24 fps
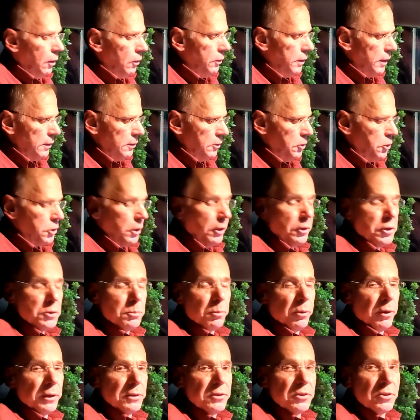Okay, the
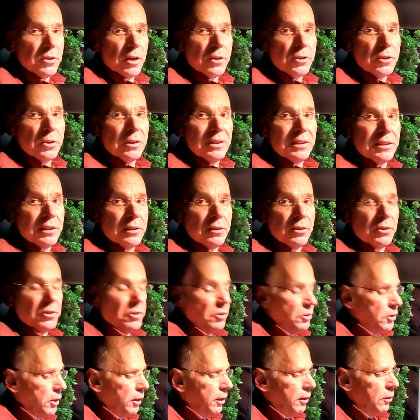ChargePoint session didn't
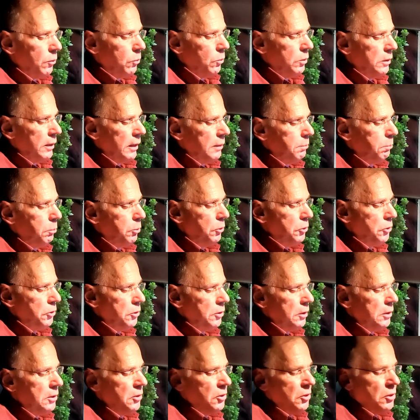start when I
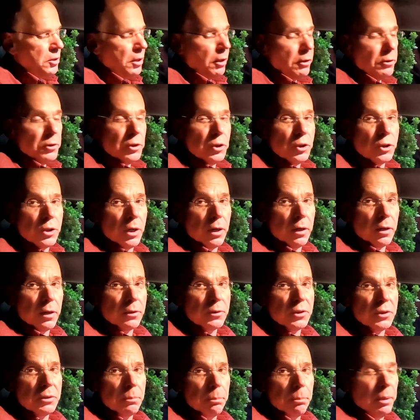pushed the start
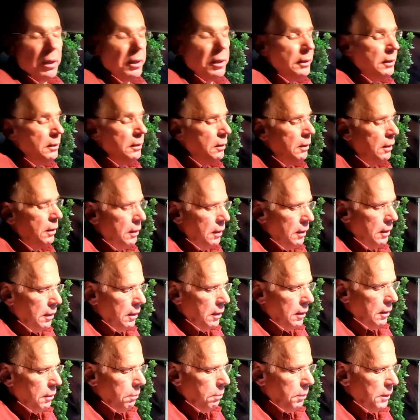charge button,
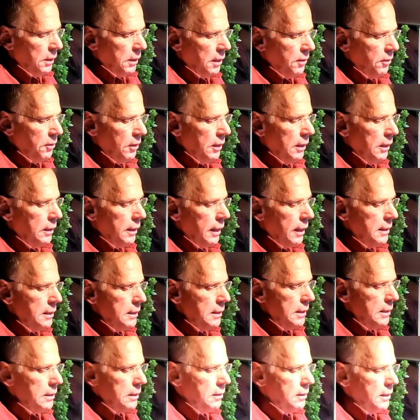but I think I
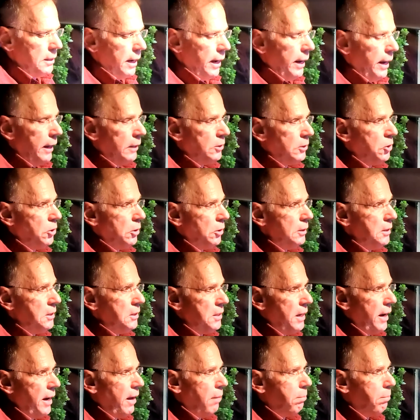needed to actually
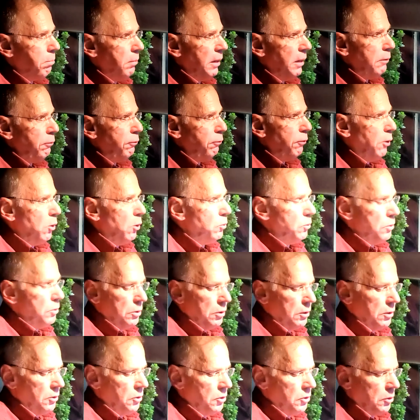tap my phone
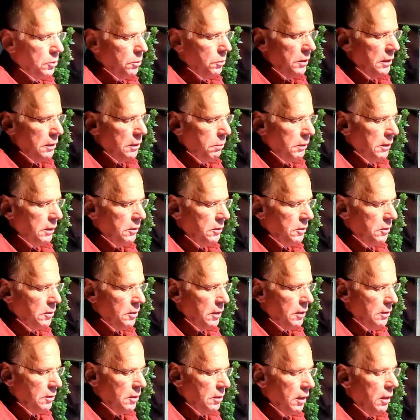to the screen because
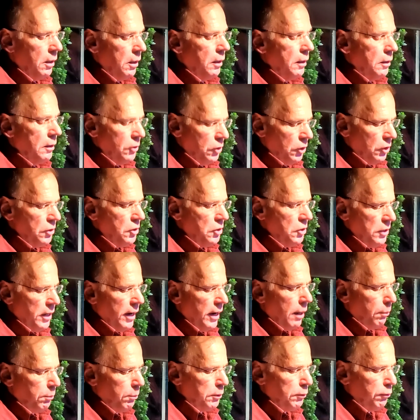it says just
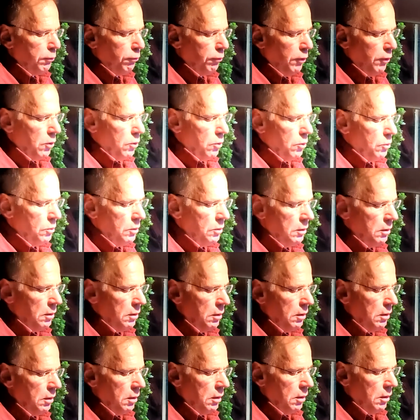tap your phone
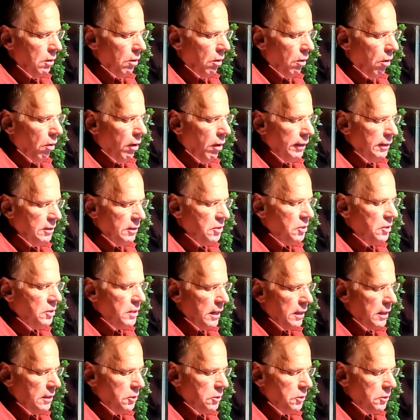on the
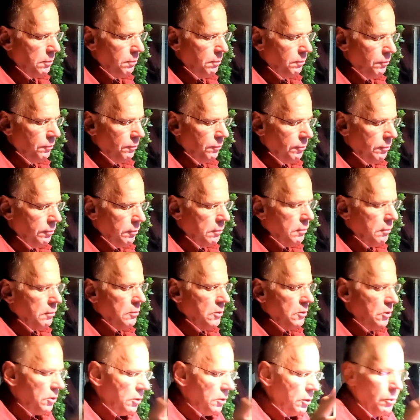station.
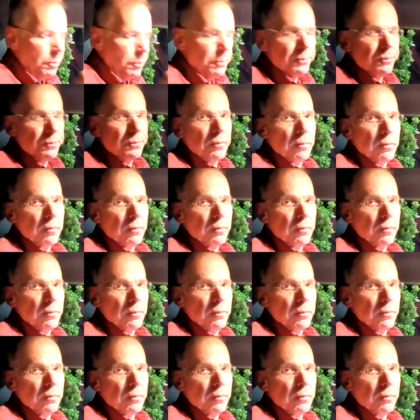So